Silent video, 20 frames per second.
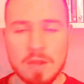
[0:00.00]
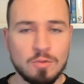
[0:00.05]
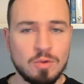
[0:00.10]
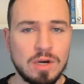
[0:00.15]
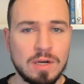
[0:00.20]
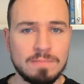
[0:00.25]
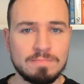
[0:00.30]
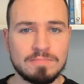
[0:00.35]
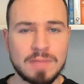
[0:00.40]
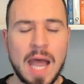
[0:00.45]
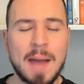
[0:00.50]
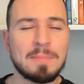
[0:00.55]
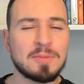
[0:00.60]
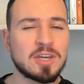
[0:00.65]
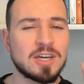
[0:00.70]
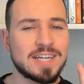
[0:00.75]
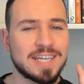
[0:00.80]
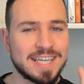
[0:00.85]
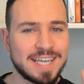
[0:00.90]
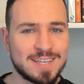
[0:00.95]
Well, I'm
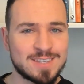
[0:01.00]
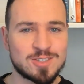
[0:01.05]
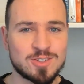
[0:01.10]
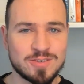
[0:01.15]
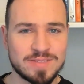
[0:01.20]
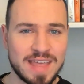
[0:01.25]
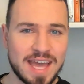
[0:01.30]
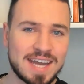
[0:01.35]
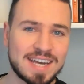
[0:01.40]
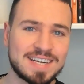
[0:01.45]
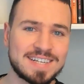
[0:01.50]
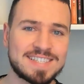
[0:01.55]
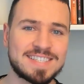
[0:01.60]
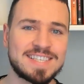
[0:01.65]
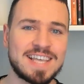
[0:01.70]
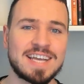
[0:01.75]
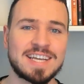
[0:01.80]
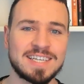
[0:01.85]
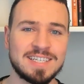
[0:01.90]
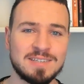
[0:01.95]
going to answer that in a
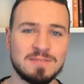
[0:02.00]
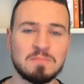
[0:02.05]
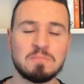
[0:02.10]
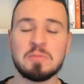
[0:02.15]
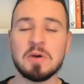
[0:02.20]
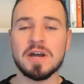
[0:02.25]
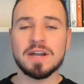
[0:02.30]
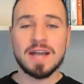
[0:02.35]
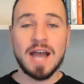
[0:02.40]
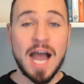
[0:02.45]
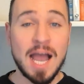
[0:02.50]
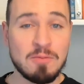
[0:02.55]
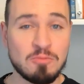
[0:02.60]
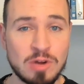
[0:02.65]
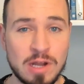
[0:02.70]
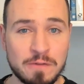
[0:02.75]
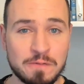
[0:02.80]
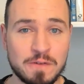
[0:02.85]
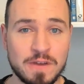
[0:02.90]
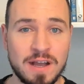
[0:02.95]
second, but I'm
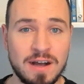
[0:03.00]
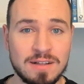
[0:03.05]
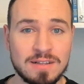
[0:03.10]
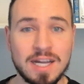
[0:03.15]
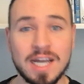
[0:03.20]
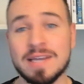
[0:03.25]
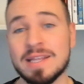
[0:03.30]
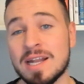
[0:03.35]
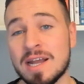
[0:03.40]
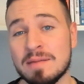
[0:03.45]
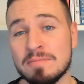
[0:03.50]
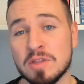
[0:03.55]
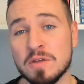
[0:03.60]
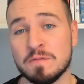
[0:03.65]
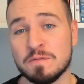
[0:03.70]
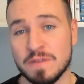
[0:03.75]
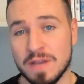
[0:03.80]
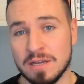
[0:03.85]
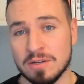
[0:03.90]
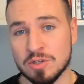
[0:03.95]
Raphael, and I'm the
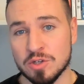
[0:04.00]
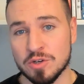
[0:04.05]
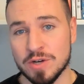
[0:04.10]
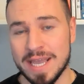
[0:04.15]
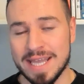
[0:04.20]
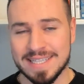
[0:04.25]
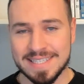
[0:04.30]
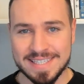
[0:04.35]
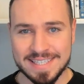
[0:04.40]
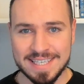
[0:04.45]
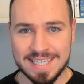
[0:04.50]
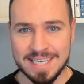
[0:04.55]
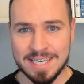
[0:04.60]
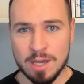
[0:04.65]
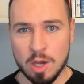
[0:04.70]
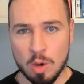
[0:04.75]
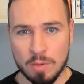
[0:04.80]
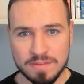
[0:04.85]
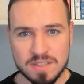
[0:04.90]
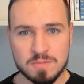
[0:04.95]
founder and
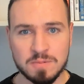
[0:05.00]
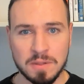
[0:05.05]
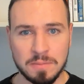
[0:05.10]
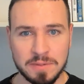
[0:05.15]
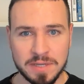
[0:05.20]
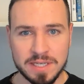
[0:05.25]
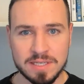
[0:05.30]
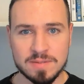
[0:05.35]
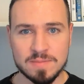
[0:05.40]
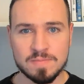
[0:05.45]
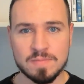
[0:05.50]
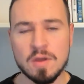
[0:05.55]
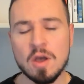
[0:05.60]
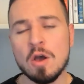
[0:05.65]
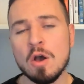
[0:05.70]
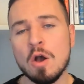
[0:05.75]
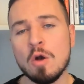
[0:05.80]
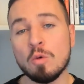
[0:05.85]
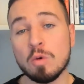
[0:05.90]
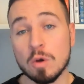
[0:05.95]
CEO of SplitBase.
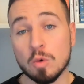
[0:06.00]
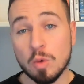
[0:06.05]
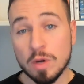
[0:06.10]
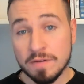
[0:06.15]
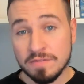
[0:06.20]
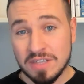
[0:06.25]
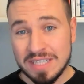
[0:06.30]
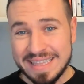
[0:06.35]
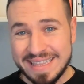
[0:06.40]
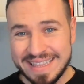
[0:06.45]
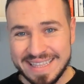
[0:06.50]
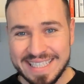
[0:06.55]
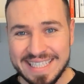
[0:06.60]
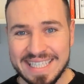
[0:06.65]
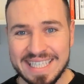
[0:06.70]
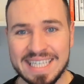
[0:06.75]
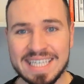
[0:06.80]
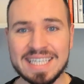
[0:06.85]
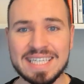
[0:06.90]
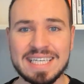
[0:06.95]
We're one of the
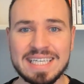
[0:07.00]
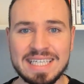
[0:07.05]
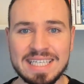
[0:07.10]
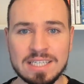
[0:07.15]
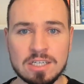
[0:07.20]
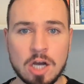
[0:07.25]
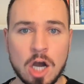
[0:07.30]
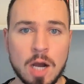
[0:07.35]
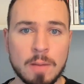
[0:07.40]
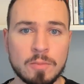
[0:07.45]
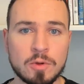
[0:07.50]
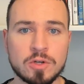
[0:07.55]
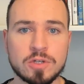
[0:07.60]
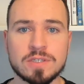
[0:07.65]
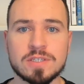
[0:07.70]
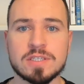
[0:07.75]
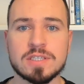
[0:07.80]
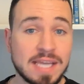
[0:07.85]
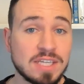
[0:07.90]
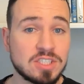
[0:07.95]
leading
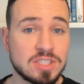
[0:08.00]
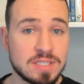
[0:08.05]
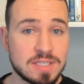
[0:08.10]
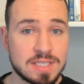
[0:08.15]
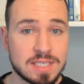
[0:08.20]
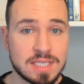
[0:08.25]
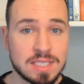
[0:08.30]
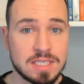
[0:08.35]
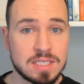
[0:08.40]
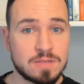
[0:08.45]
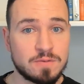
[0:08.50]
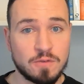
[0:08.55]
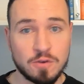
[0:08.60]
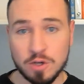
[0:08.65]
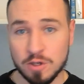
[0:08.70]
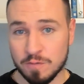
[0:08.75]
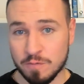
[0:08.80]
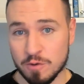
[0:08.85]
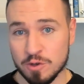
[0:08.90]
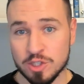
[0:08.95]
e-commerce agencies for
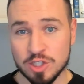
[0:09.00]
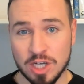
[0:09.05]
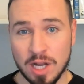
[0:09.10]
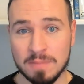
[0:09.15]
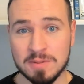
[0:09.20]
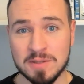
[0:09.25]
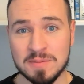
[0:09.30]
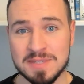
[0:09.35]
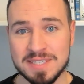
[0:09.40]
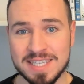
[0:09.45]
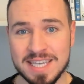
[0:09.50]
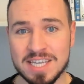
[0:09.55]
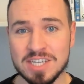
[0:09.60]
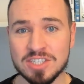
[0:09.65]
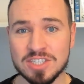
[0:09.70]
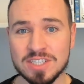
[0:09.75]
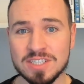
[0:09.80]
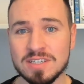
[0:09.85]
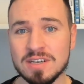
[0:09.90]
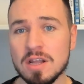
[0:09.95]
conversion
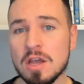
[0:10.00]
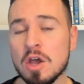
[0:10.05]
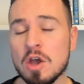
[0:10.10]
optimization